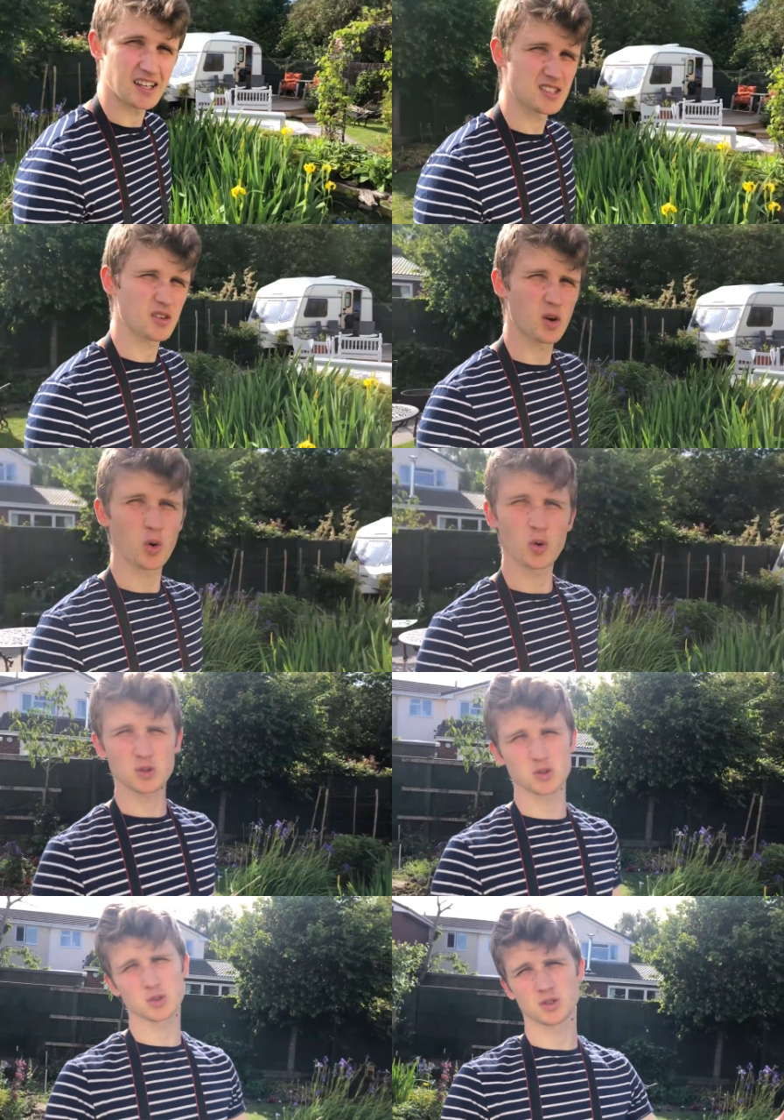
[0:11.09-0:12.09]
so I've got all
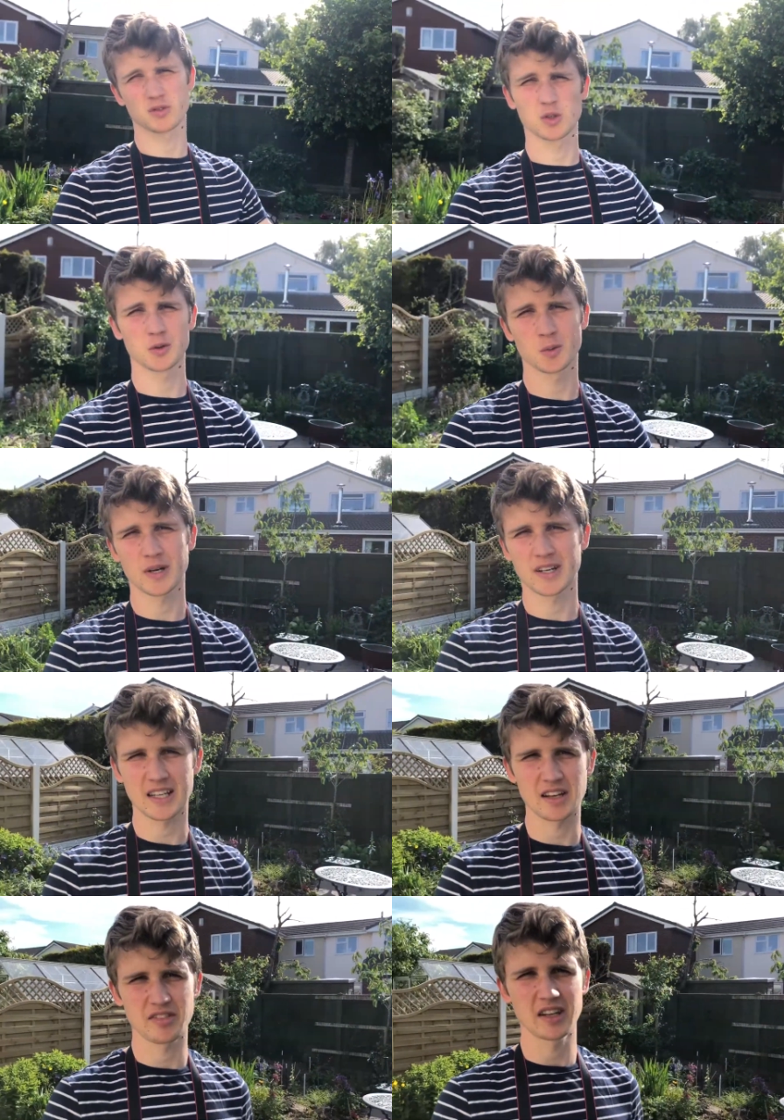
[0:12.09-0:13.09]
sorts of cool
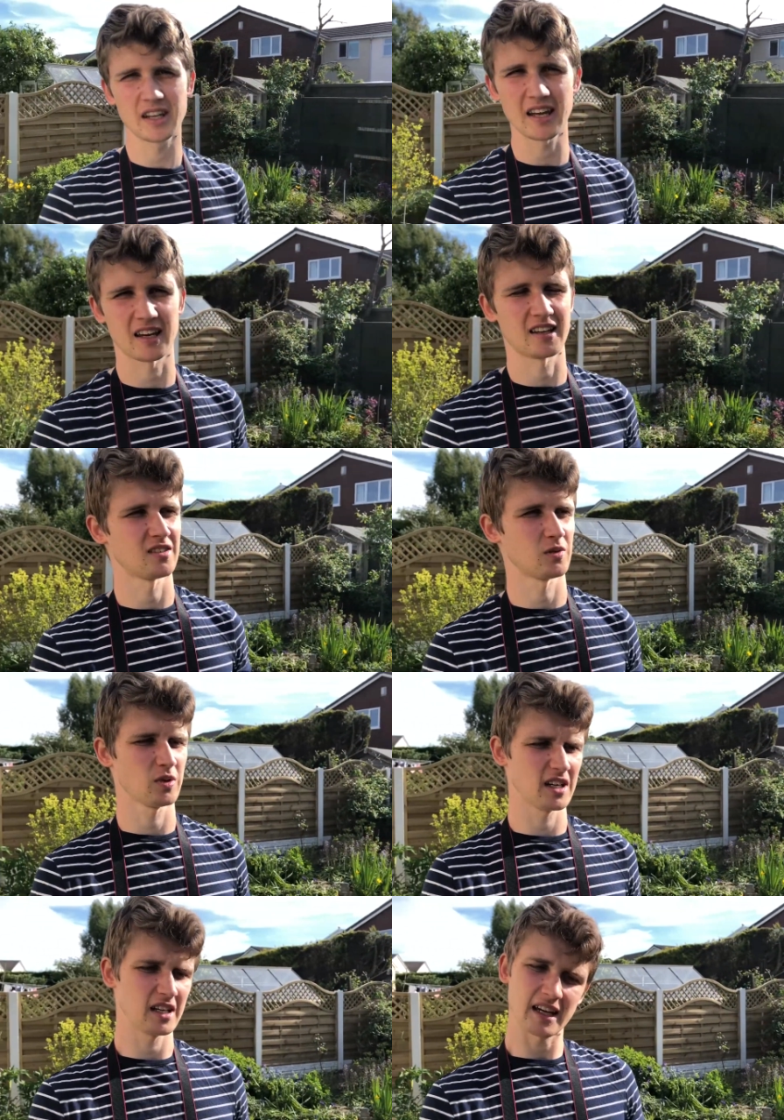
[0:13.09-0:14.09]
wildlife in it and
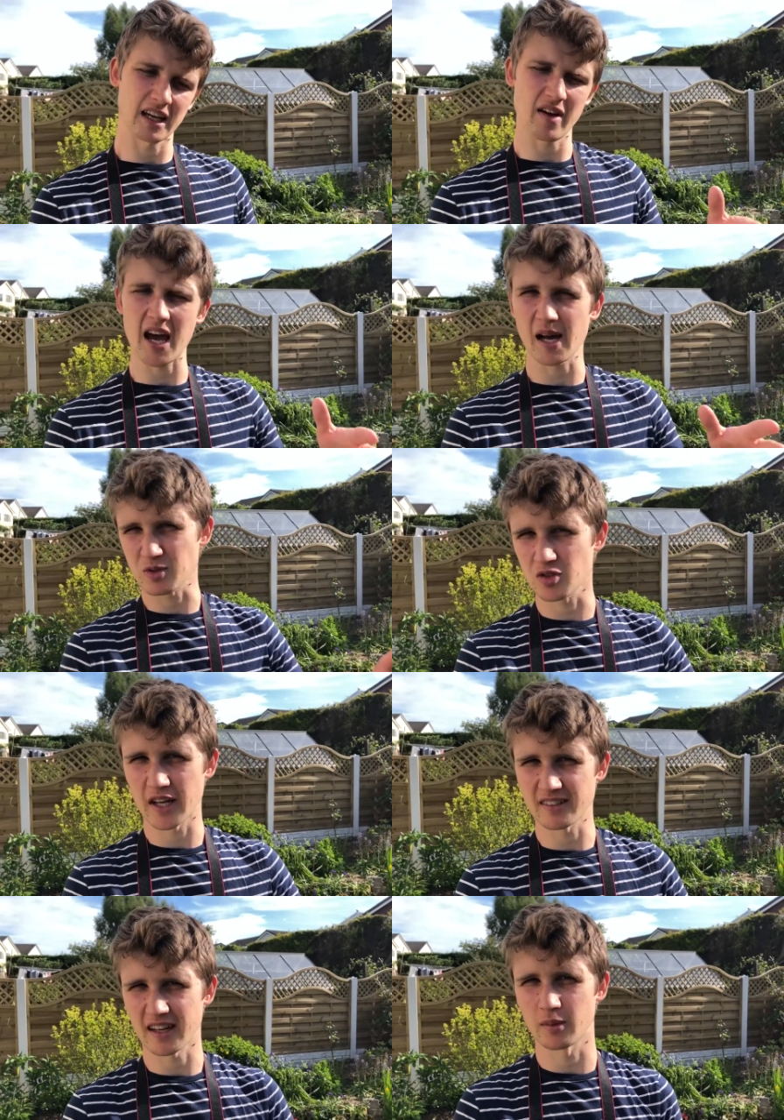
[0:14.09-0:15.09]
really kind of
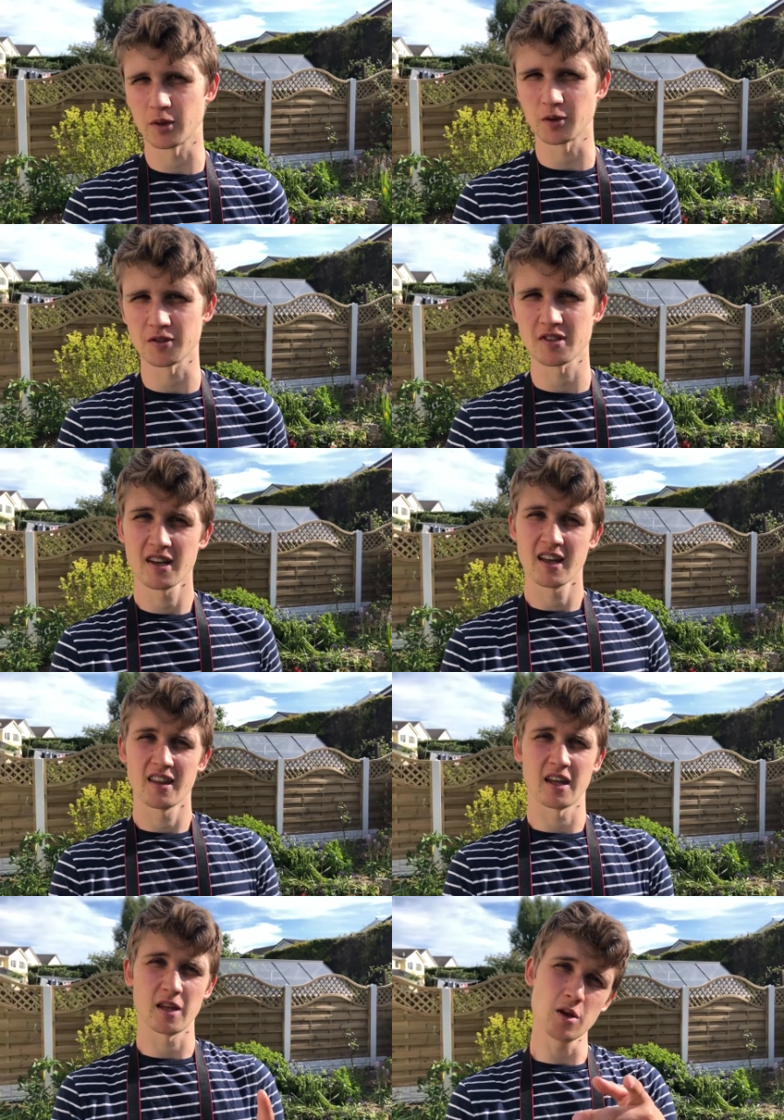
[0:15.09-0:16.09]
abstract animals
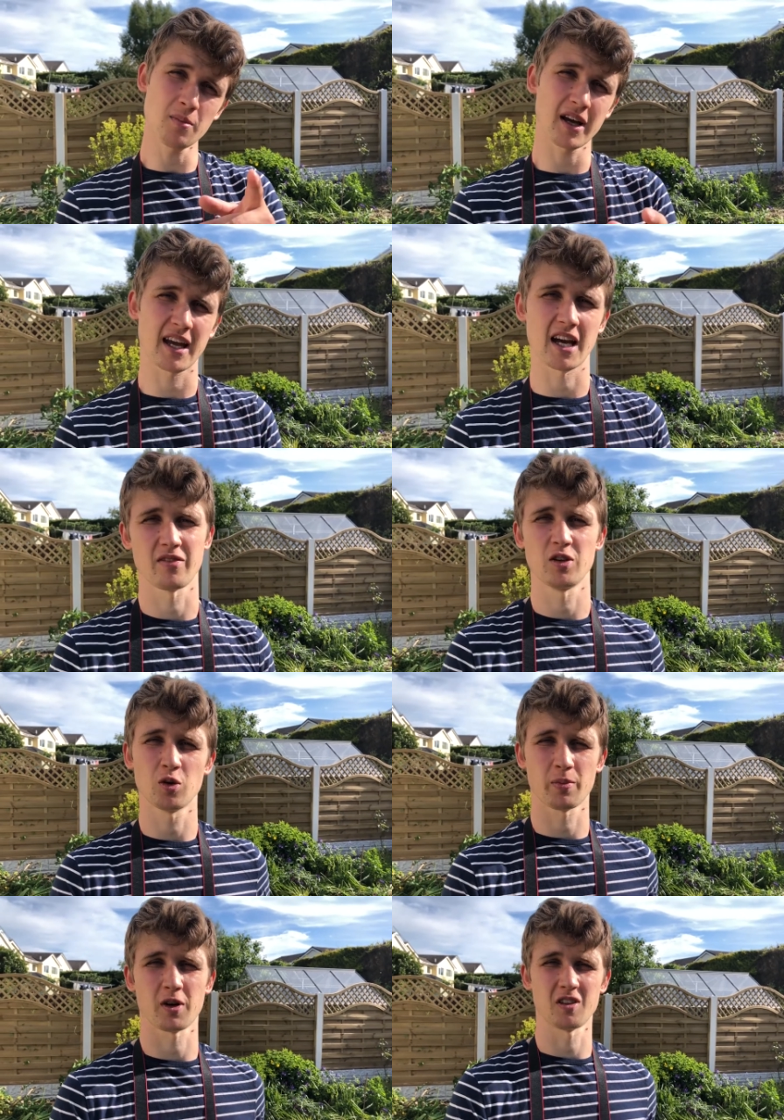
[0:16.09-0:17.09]
that you might have in
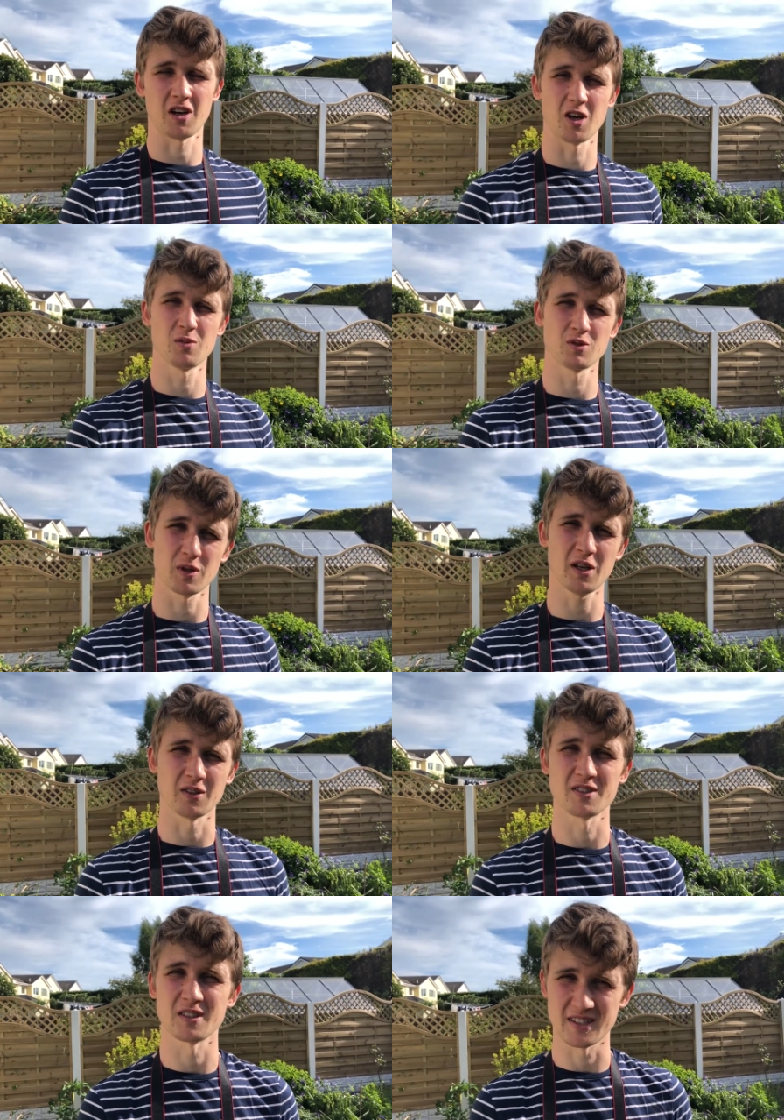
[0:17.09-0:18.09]
your pond at home as well,
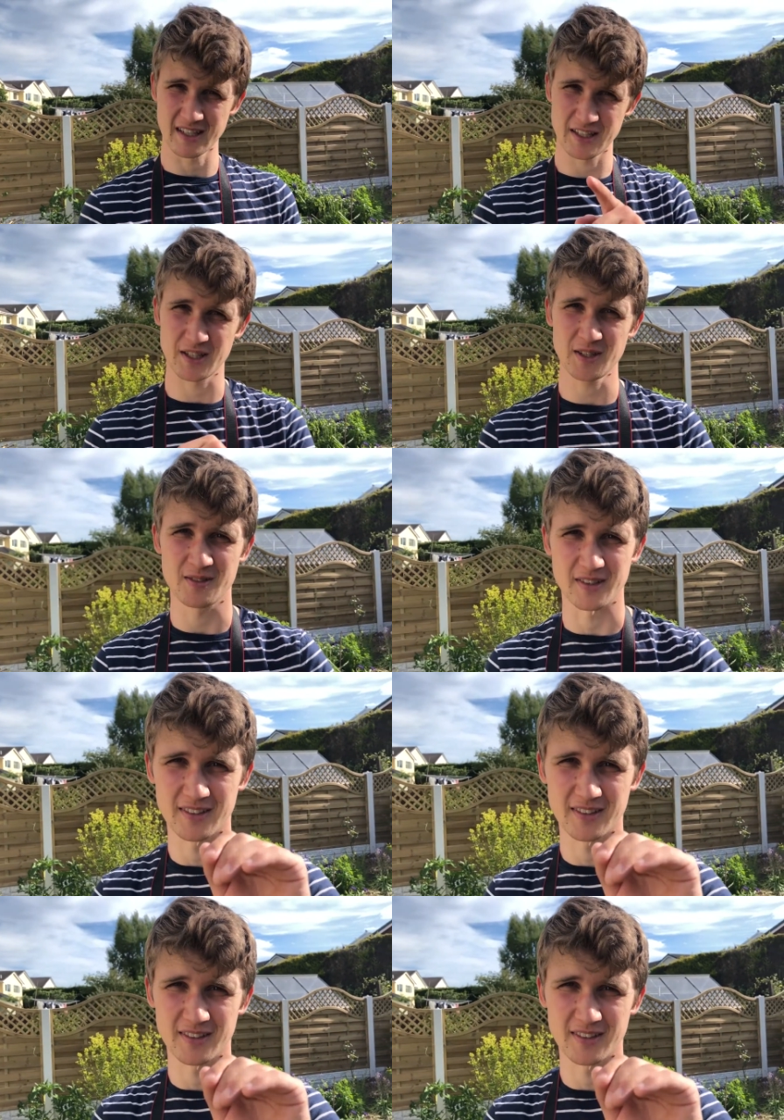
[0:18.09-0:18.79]
so stay tuned.